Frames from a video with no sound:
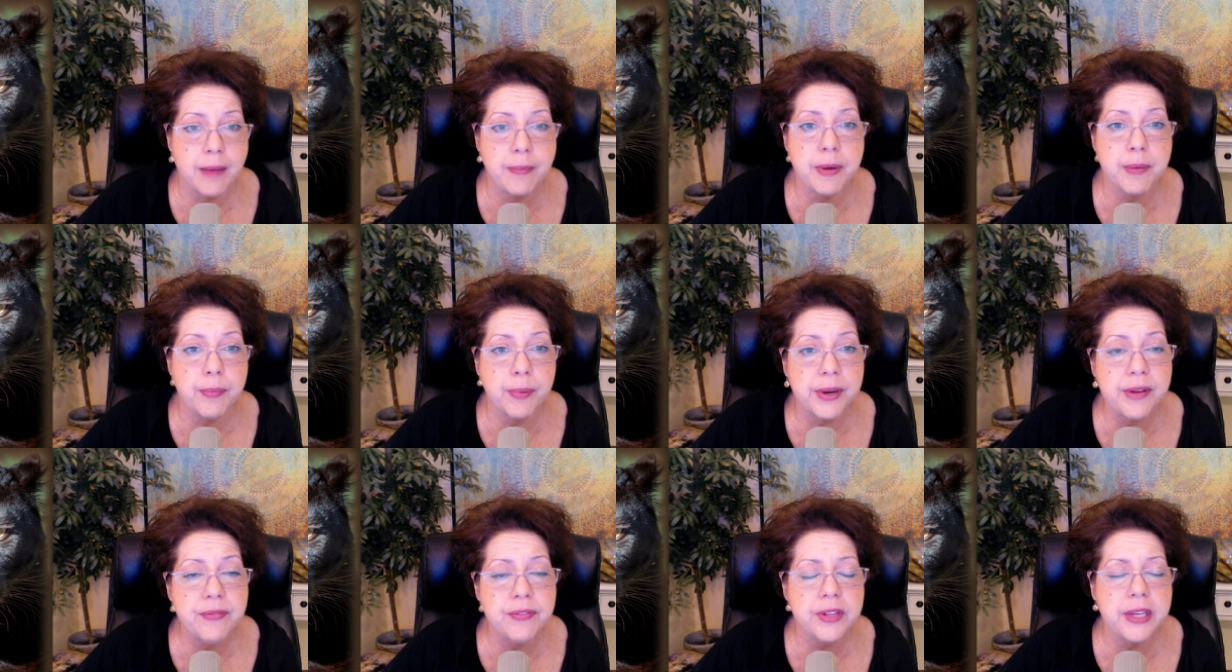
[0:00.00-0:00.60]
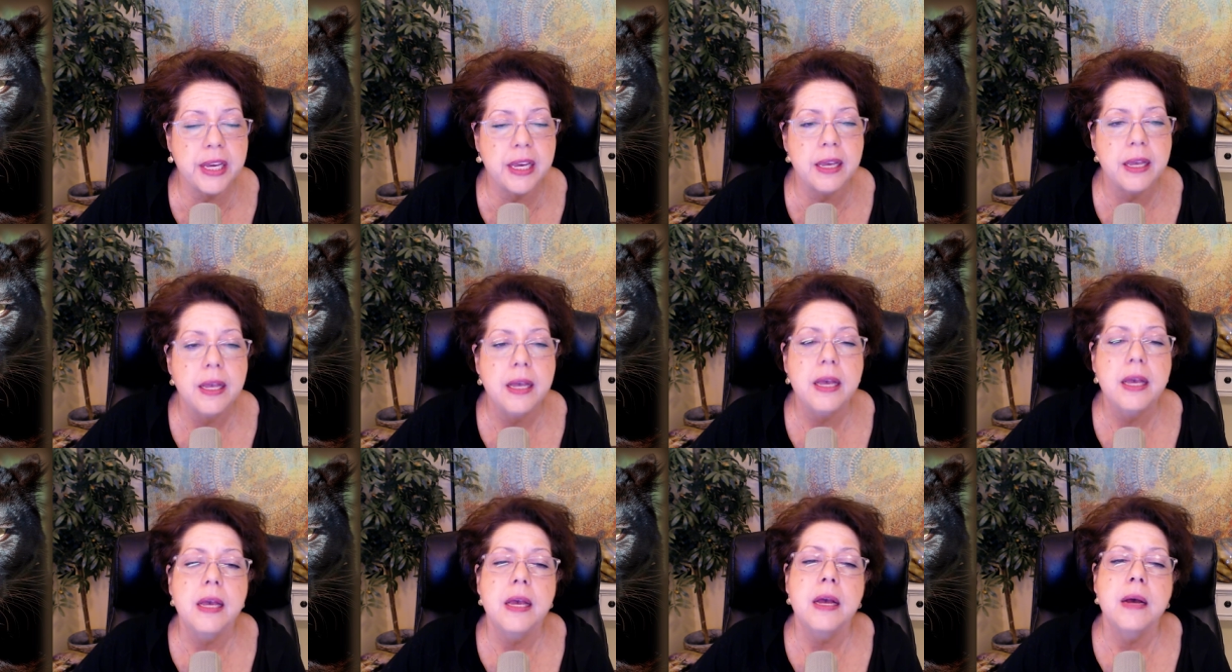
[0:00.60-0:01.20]
But briefly,
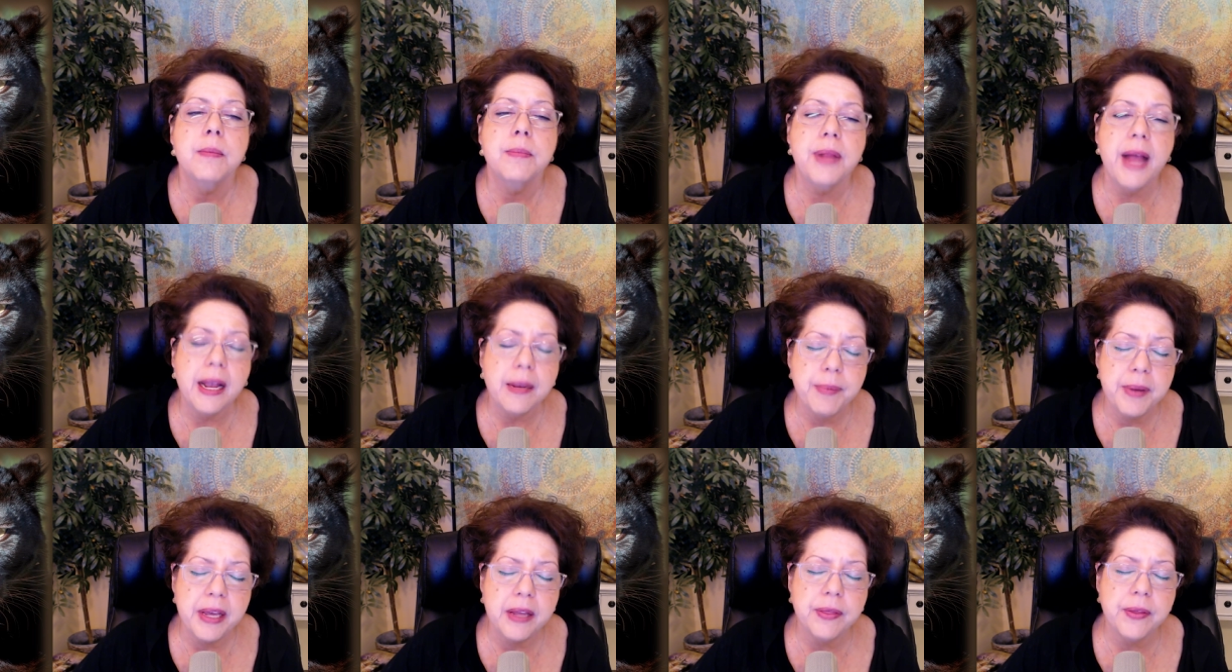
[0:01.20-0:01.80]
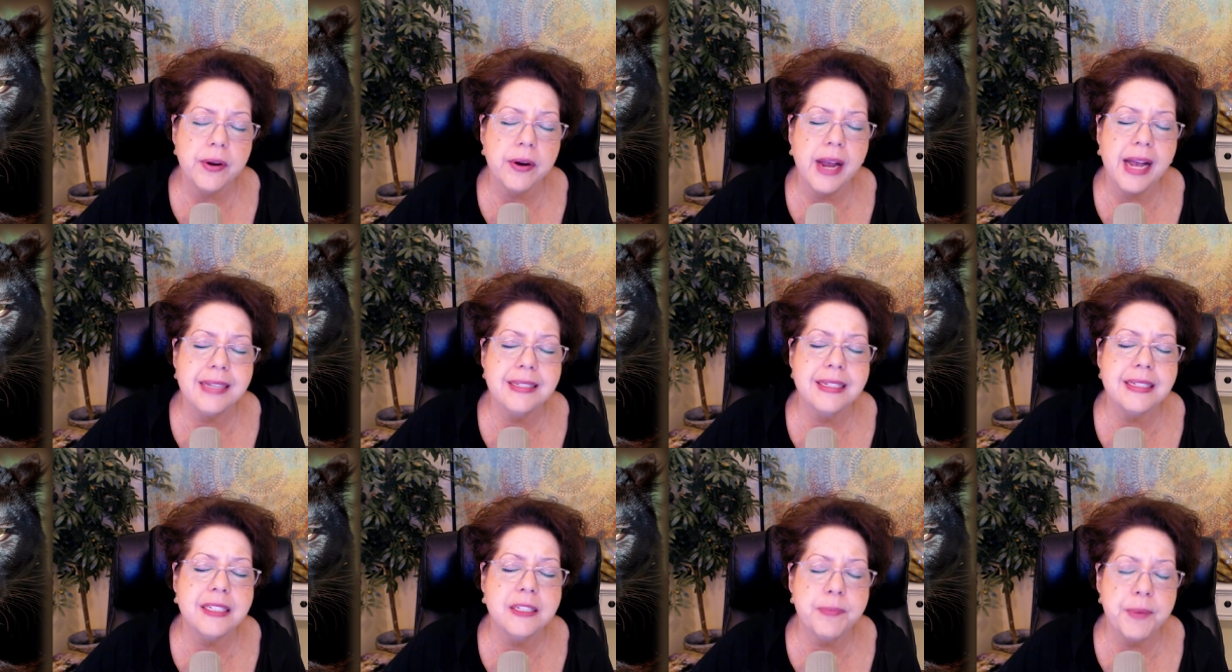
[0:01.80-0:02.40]
Black Panther as
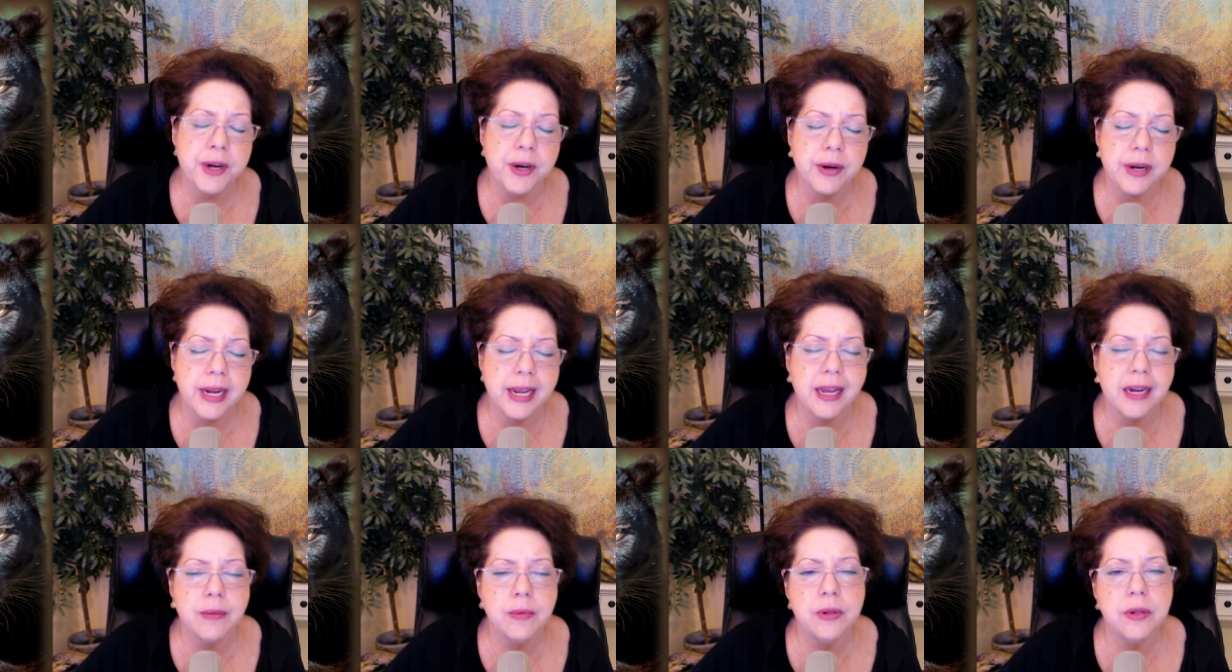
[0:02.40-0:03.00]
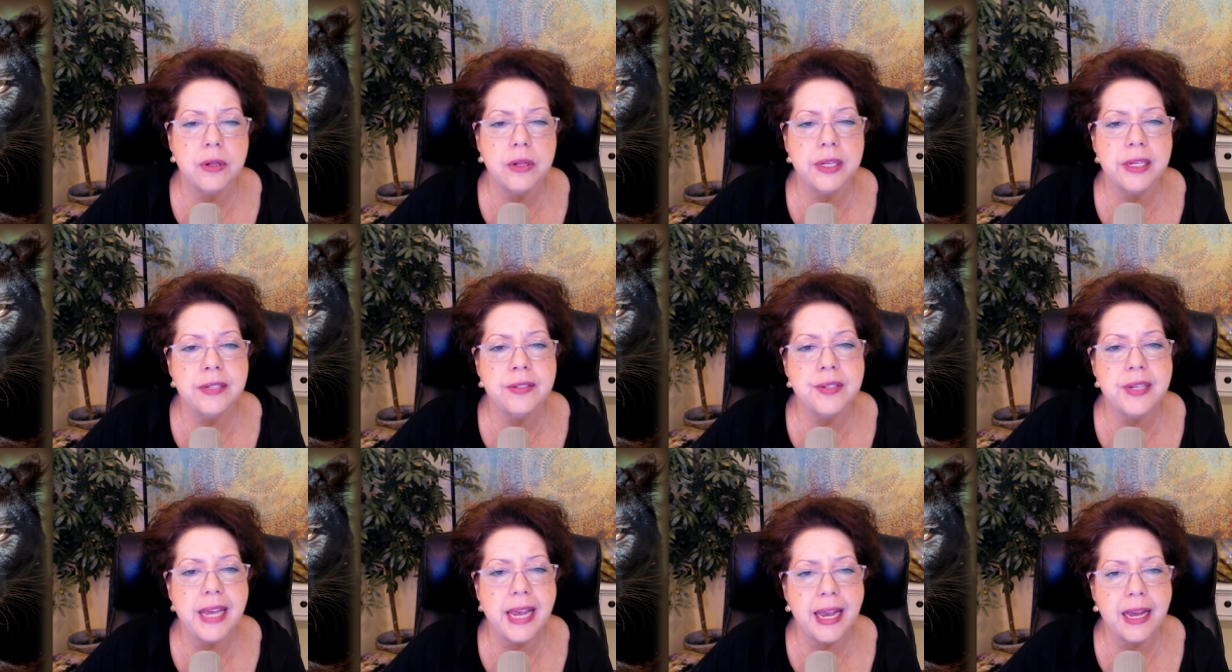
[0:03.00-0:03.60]
a spirit animal is
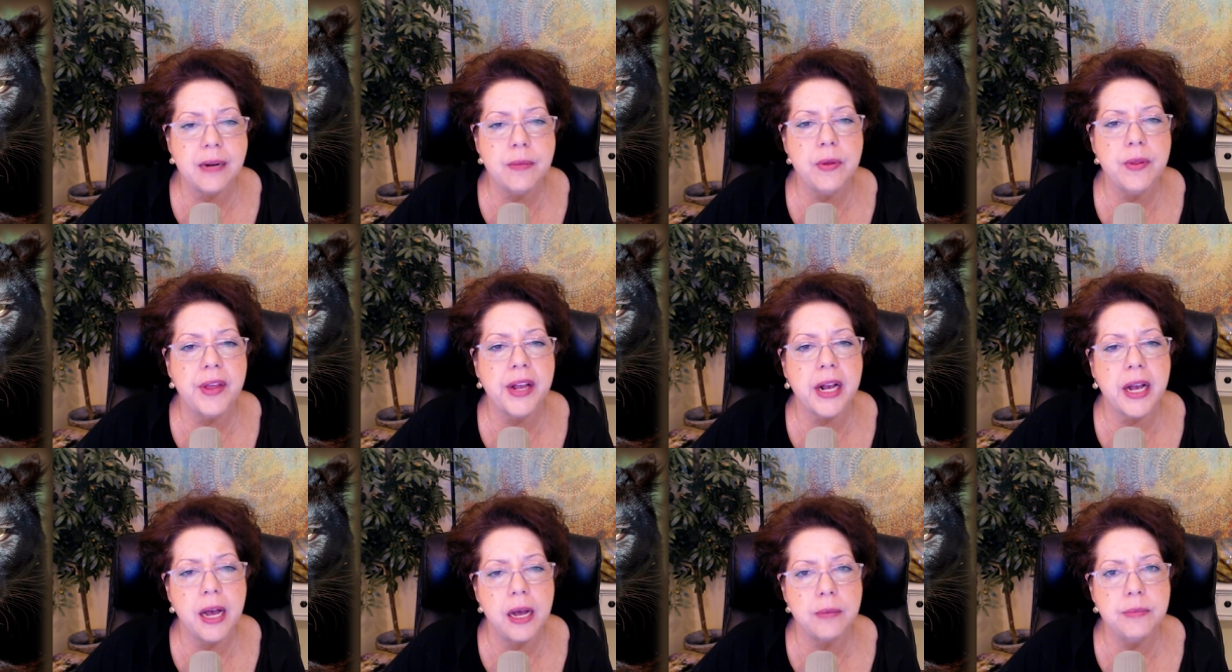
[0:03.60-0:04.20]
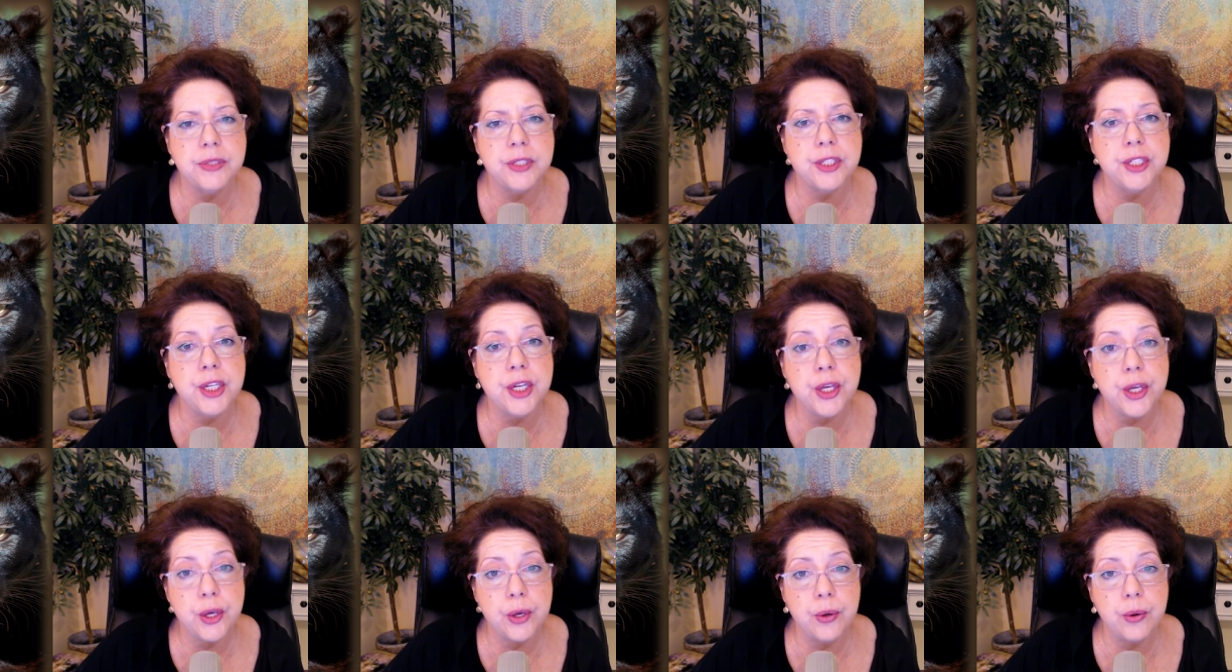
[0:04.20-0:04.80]
the animal that comes to
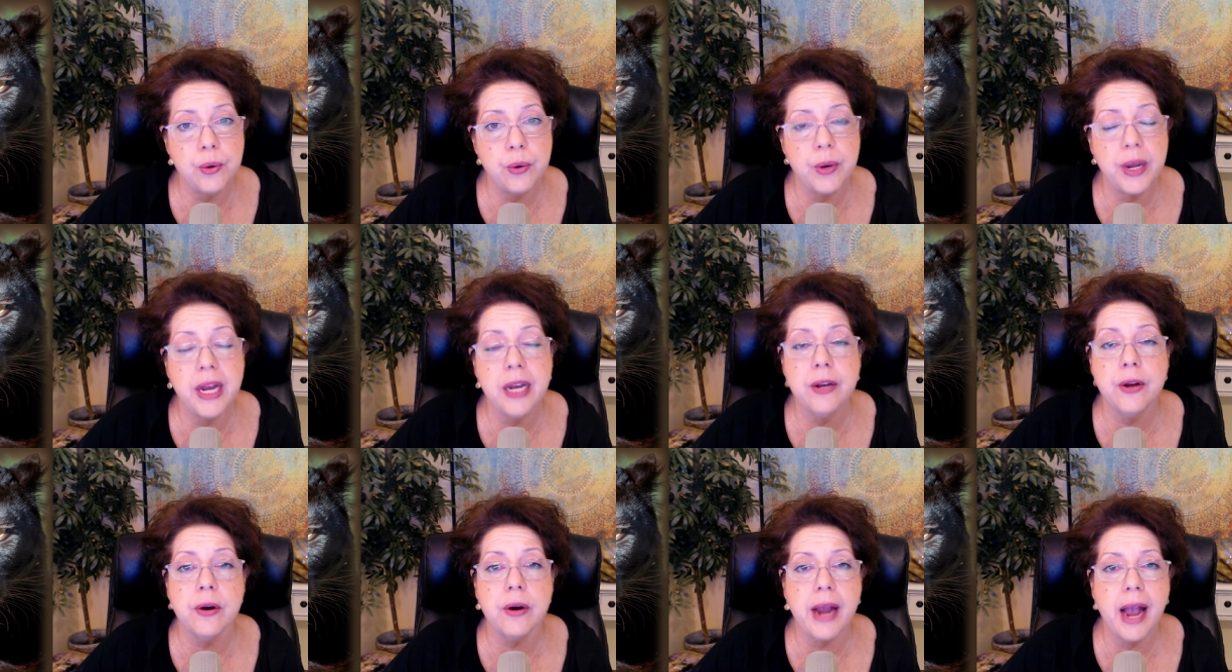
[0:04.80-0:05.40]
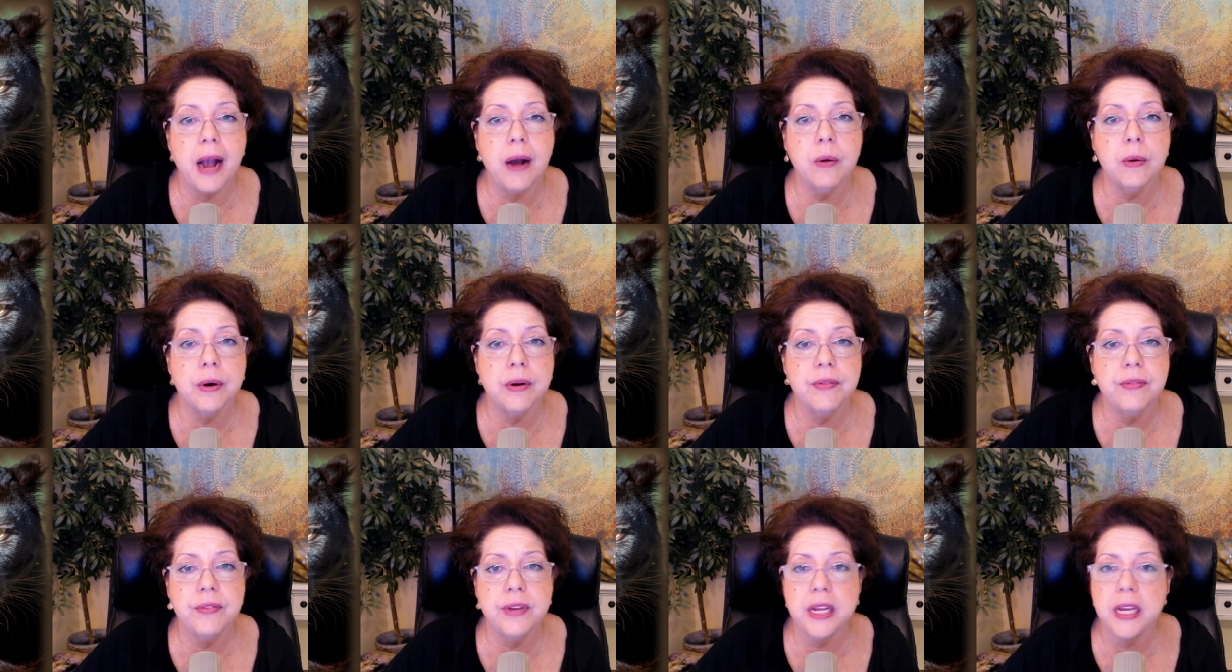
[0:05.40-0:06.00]
you in your hour
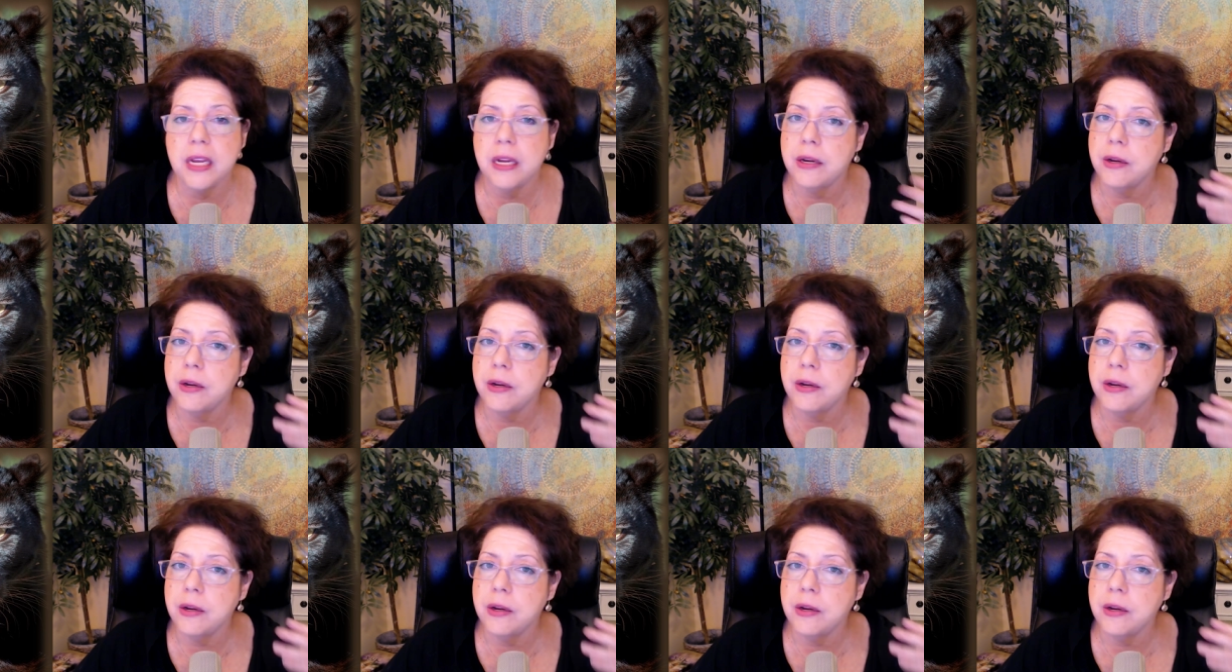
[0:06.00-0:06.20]
of need.